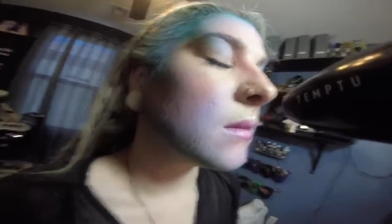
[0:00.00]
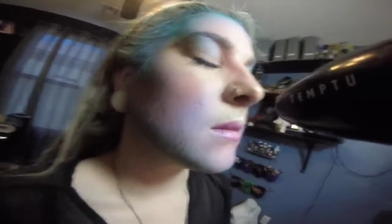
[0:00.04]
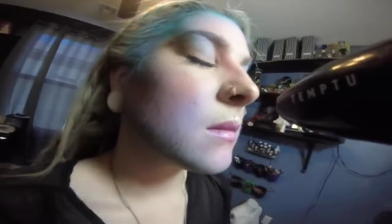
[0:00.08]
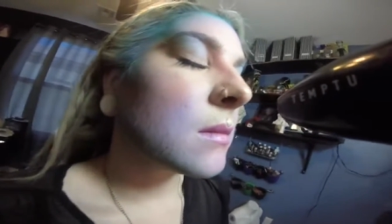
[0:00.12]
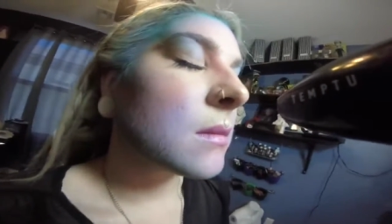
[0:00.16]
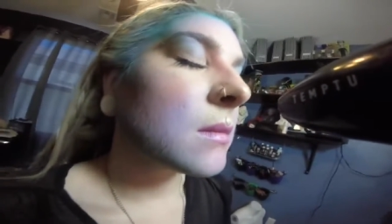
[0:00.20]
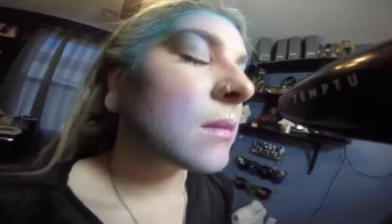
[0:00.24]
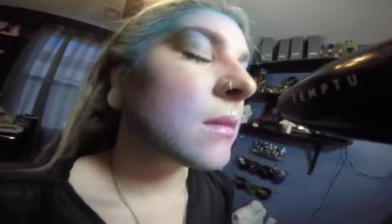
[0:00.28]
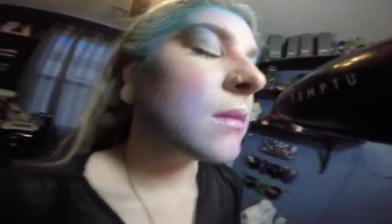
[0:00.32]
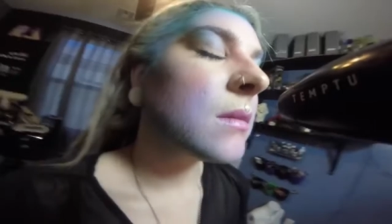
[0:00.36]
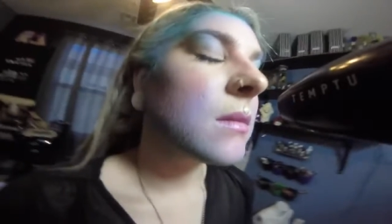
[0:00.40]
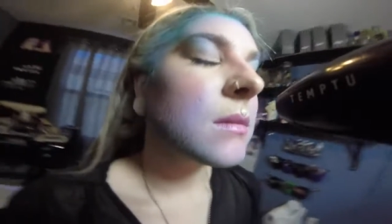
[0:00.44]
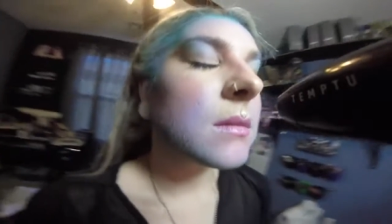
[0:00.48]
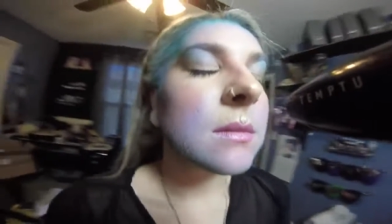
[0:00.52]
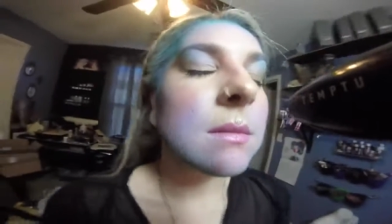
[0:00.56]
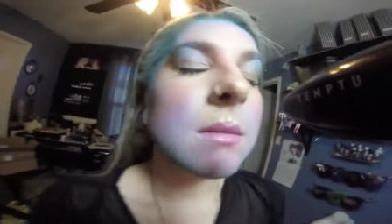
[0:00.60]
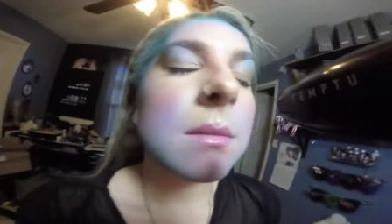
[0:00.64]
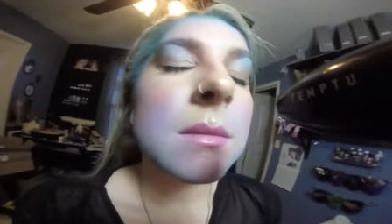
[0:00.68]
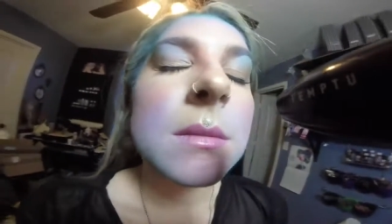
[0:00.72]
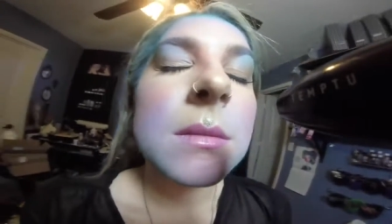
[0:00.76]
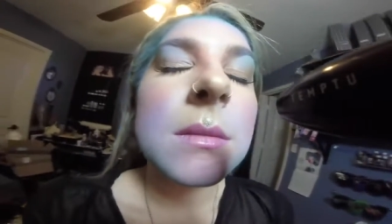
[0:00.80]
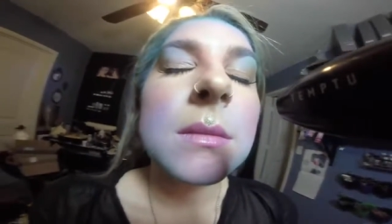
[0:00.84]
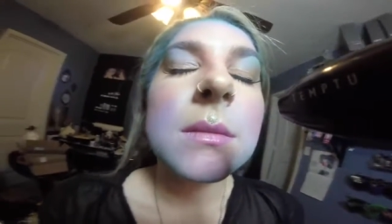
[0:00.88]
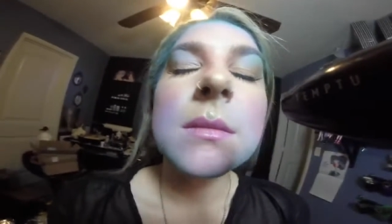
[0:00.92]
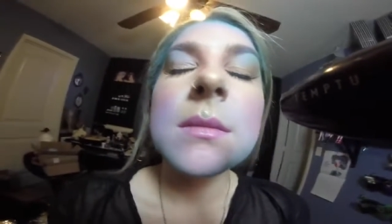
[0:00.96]
full
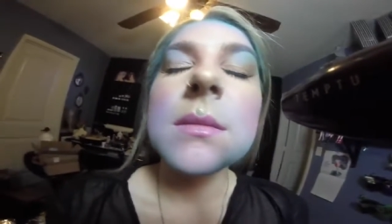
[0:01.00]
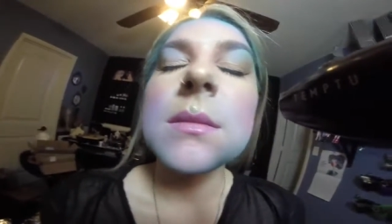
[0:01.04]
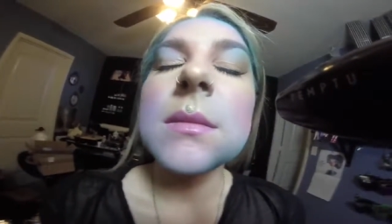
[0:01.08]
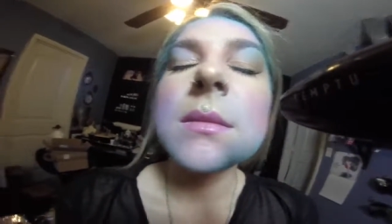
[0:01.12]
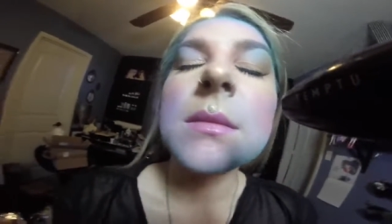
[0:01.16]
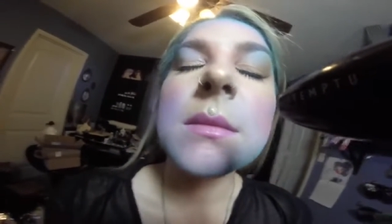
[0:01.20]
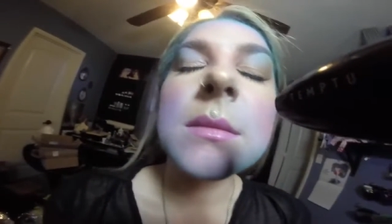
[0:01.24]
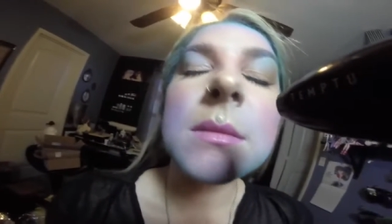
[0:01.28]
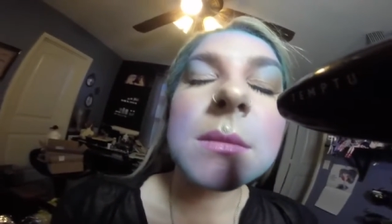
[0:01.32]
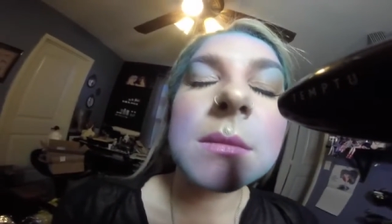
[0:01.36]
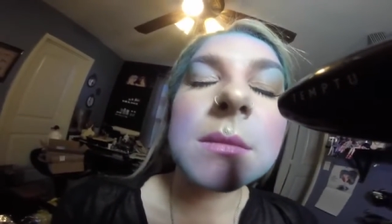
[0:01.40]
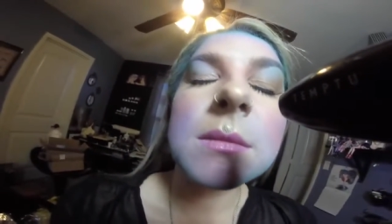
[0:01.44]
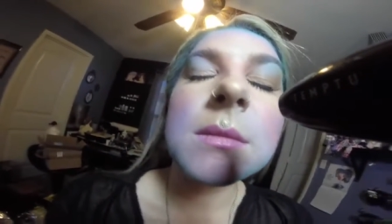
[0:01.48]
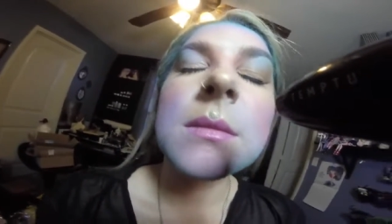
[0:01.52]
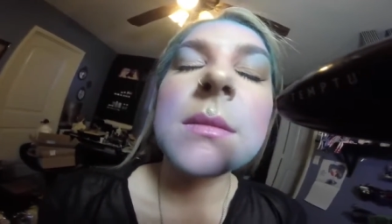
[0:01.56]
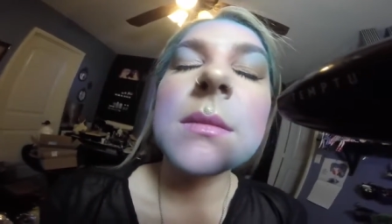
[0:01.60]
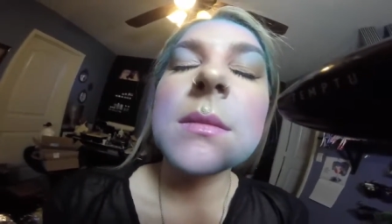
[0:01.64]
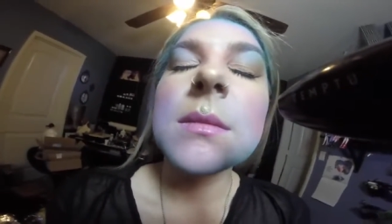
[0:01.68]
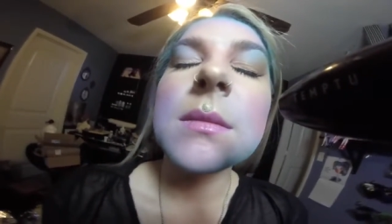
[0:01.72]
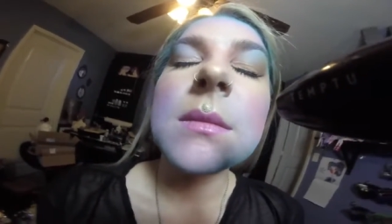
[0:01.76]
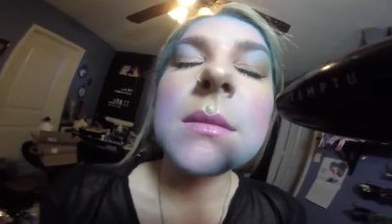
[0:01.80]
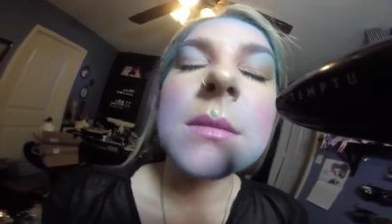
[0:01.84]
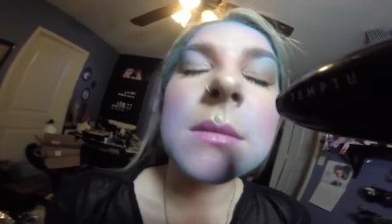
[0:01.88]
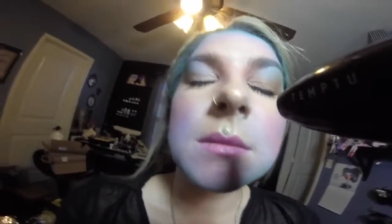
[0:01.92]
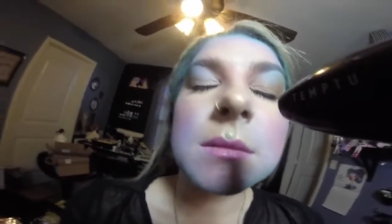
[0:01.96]
editorial
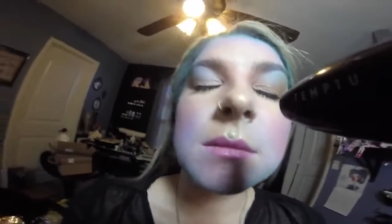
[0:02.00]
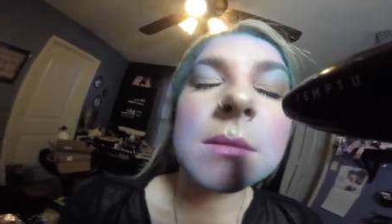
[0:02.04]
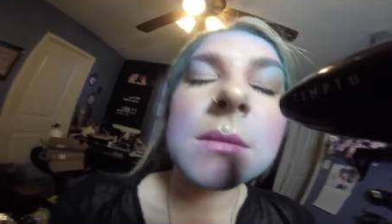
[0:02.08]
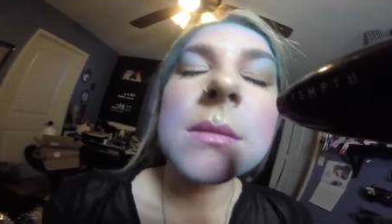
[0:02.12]
looks